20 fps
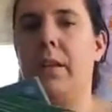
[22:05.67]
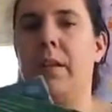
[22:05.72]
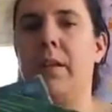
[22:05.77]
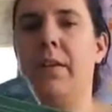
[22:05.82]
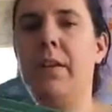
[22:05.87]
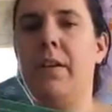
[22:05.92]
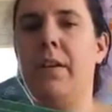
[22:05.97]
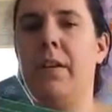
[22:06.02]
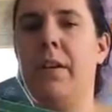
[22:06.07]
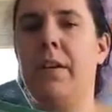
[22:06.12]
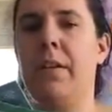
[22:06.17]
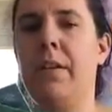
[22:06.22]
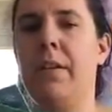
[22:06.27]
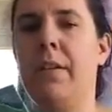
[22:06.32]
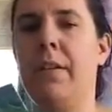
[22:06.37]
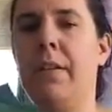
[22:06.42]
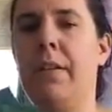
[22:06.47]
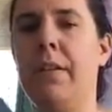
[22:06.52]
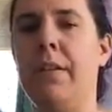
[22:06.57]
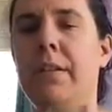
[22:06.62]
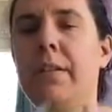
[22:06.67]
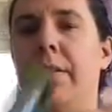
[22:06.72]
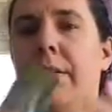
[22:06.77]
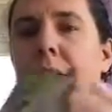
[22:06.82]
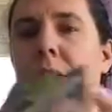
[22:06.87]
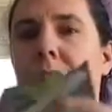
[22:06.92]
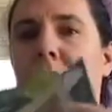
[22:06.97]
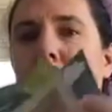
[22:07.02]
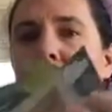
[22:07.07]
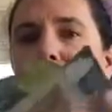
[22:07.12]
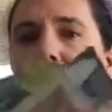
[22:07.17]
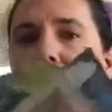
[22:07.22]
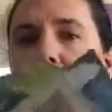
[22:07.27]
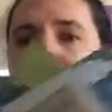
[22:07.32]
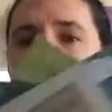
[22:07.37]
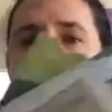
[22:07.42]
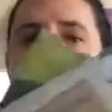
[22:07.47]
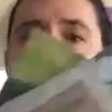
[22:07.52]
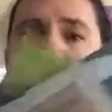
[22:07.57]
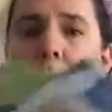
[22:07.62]
the 6 Fat
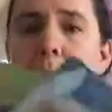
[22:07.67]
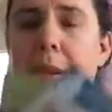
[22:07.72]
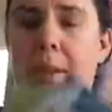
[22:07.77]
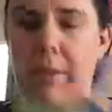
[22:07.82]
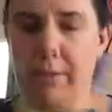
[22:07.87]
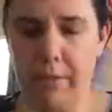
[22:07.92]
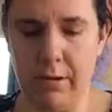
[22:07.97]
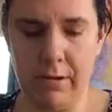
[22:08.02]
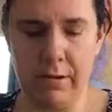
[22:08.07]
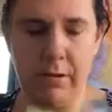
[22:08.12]
Snowmen.